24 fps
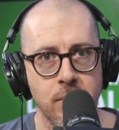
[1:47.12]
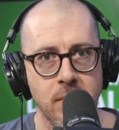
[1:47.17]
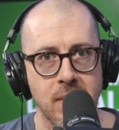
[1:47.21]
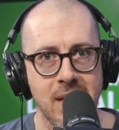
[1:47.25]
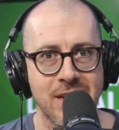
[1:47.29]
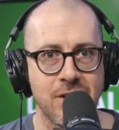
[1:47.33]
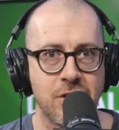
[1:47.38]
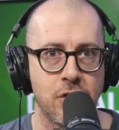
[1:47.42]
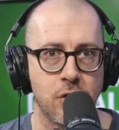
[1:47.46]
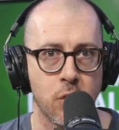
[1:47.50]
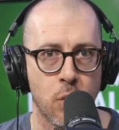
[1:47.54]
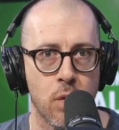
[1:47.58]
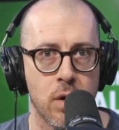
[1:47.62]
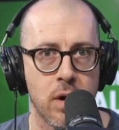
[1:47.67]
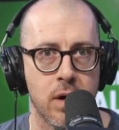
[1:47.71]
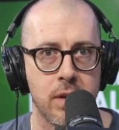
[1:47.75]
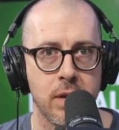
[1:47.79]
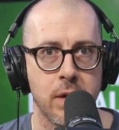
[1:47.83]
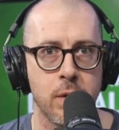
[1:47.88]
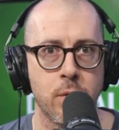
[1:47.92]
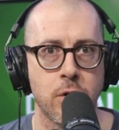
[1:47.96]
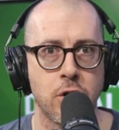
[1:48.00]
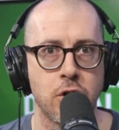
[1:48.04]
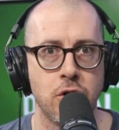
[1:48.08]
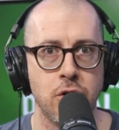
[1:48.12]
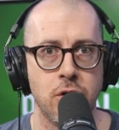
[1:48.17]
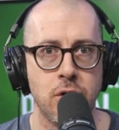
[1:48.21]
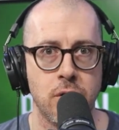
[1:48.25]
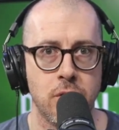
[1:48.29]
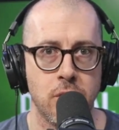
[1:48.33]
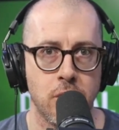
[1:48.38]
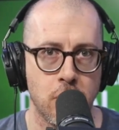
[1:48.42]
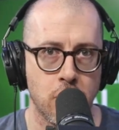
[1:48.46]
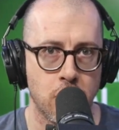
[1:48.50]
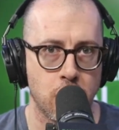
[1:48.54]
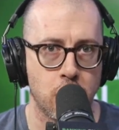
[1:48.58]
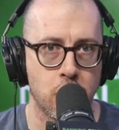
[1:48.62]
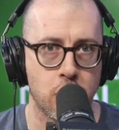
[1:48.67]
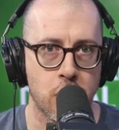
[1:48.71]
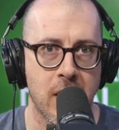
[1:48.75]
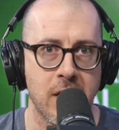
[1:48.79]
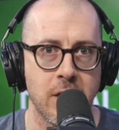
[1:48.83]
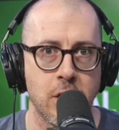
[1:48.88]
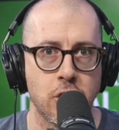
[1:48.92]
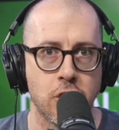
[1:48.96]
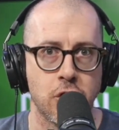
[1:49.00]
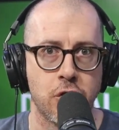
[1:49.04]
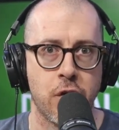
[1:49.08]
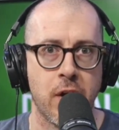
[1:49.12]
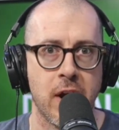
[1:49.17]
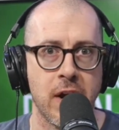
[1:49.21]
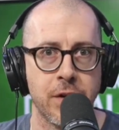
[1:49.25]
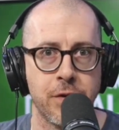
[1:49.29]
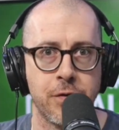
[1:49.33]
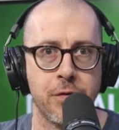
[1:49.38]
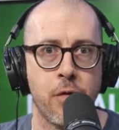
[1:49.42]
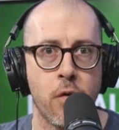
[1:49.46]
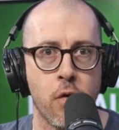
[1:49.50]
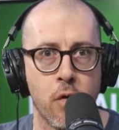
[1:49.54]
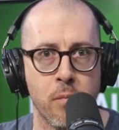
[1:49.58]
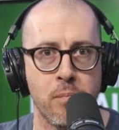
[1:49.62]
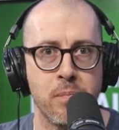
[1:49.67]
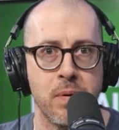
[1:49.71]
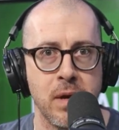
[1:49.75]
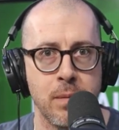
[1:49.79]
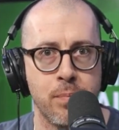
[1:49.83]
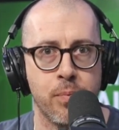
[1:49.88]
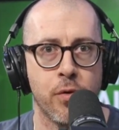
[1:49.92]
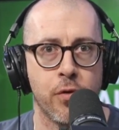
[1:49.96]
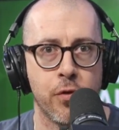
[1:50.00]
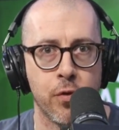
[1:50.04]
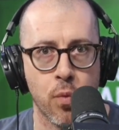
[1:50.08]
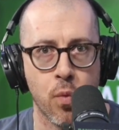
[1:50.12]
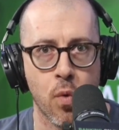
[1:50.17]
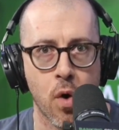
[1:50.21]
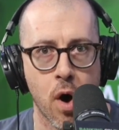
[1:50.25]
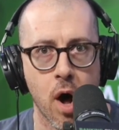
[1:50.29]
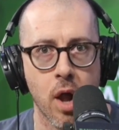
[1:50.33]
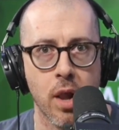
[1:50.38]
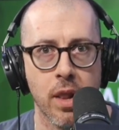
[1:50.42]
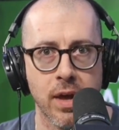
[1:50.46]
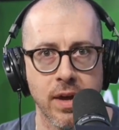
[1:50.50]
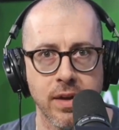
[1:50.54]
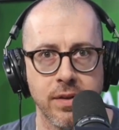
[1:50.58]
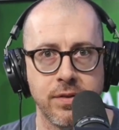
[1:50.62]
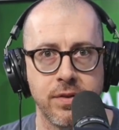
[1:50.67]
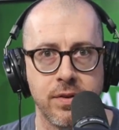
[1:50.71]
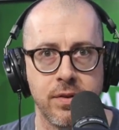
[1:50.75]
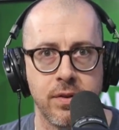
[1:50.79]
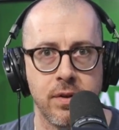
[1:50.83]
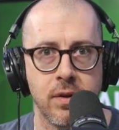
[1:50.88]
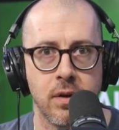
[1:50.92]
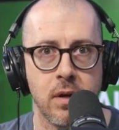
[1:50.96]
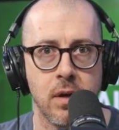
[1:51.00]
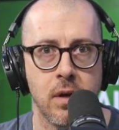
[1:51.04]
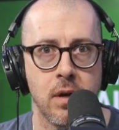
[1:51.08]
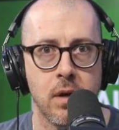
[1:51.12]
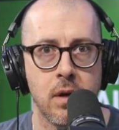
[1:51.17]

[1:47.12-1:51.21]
historically we're trying to transform people's wallets,